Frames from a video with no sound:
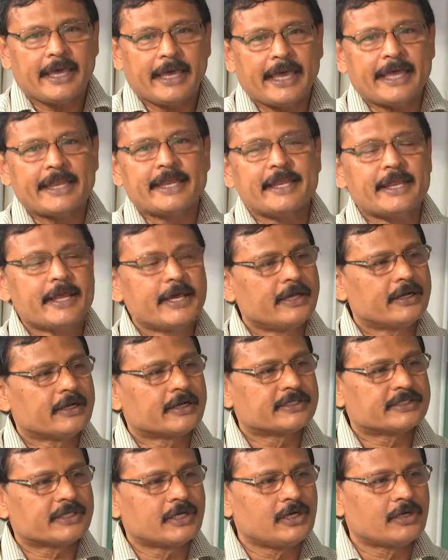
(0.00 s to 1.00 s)
end
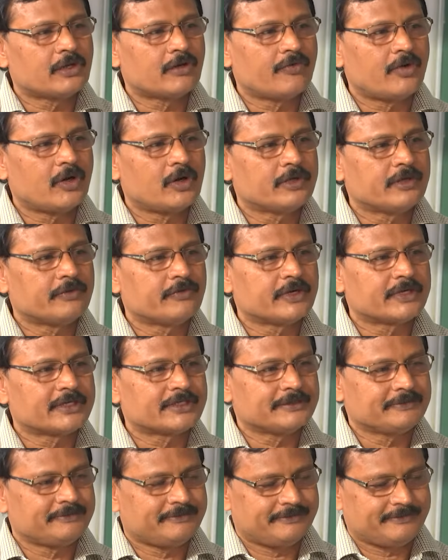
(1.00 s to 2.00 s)
result of all the
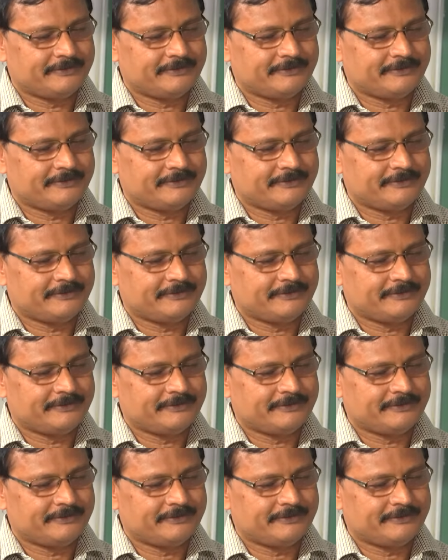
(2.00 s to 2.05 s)
work.